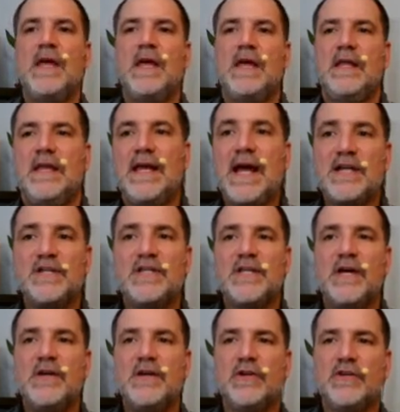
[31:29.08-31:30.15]
they actually
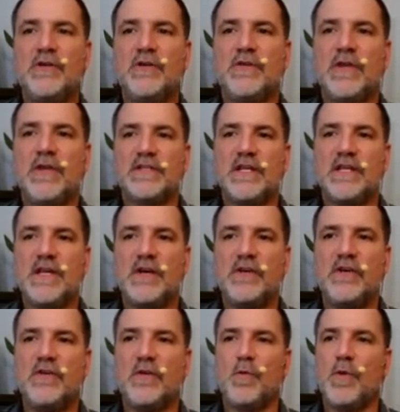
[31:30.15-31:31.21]
tell you two things. They tell
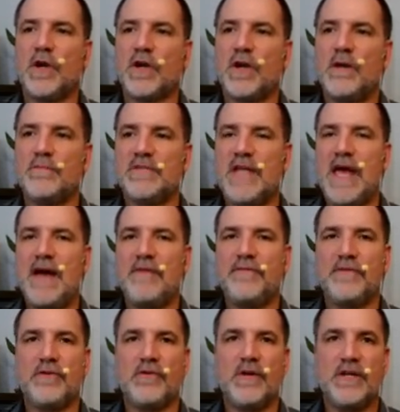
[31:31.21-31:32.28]
you that what comes
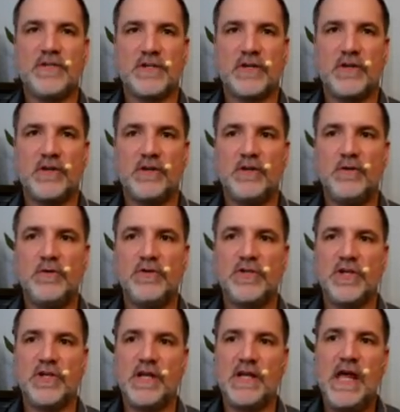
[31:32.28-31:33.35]
after is a
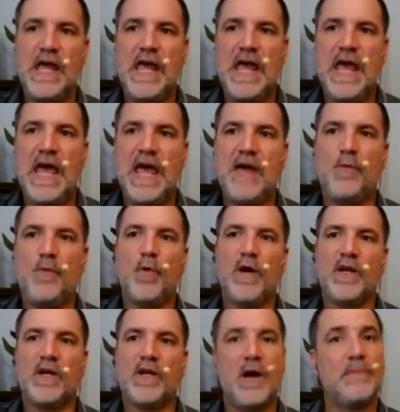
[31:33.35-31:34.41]
conclusion and
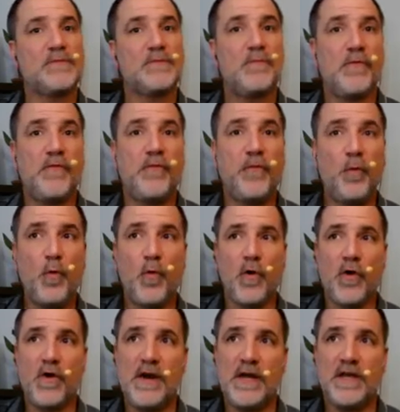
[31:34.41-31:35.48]
what comes
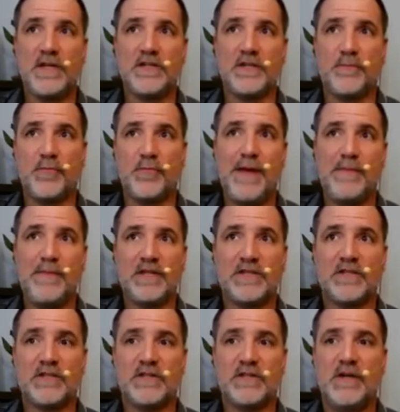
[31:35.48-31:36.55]
before is the
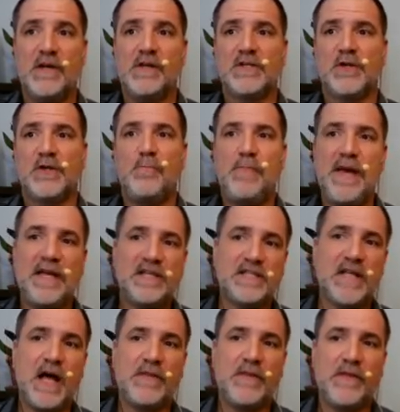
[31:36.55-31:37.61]
premise. So
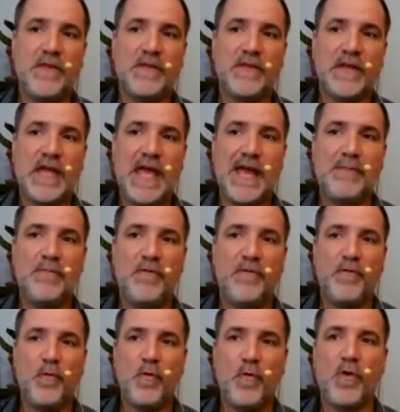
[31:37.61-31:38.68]
based on the thing that came
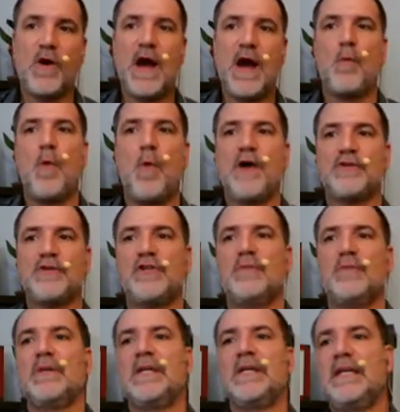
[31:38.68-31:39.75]
before, I want you to
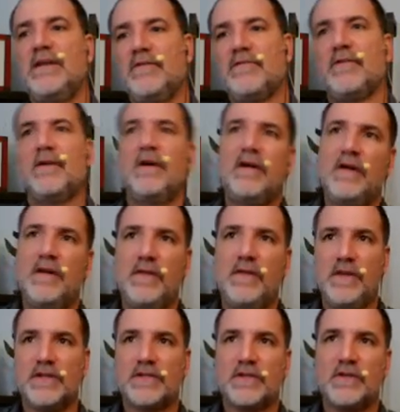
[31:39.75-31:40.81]
believe
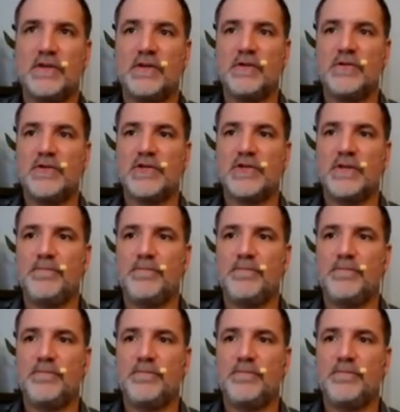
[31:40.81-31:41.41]
this conclusion.